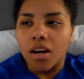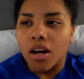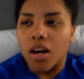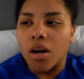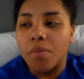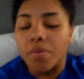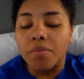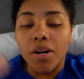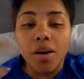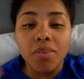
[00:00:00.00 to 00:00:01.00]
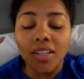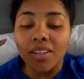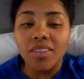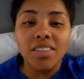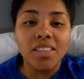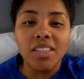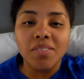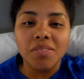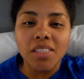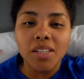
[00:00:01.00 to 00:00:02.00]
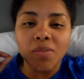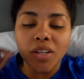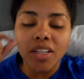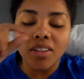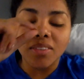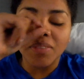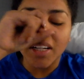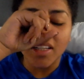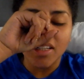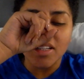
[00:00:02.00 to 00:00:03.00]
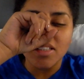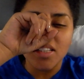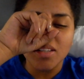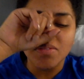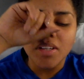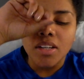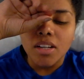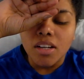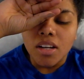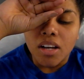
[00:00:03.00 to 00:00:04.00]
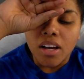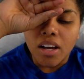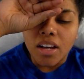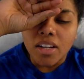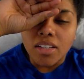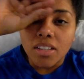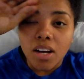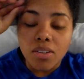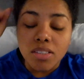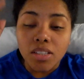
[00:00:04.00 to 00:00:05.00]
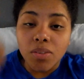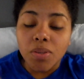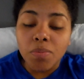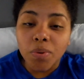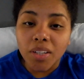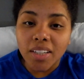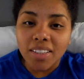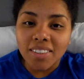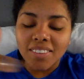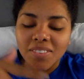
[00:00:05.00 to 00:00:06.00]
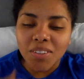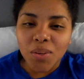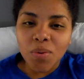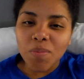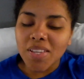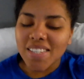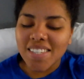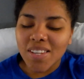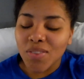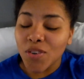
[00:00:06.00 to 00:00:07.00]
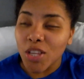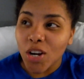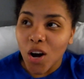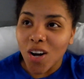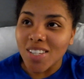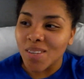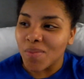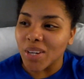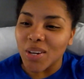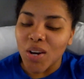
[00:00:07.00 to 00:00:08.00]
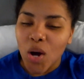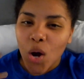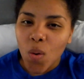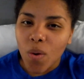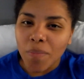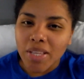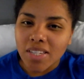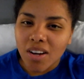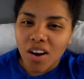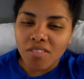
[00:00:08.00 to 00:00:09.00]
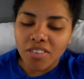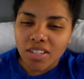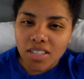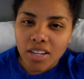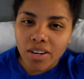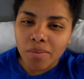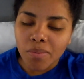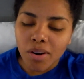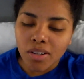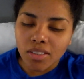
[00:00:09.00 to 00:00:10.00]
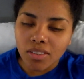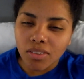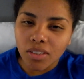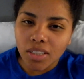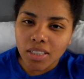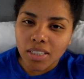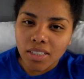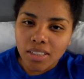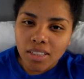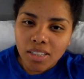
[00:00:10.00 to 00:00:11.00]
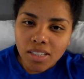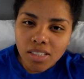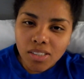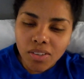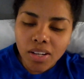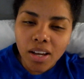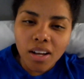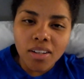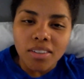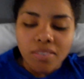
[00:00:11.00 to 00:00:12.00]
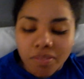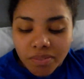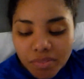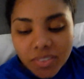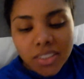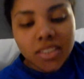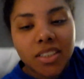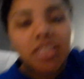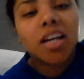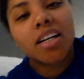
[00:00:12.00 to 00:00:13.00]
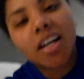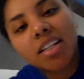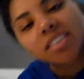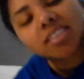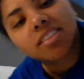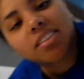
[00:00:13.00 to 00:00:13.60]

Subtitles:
But I'm gonna go to sleep because I'm working on barely any sleep. And I'll see you in the morning for the women's, for the call to be women's conference here in Bronx, New York. So yeah, good night, guys.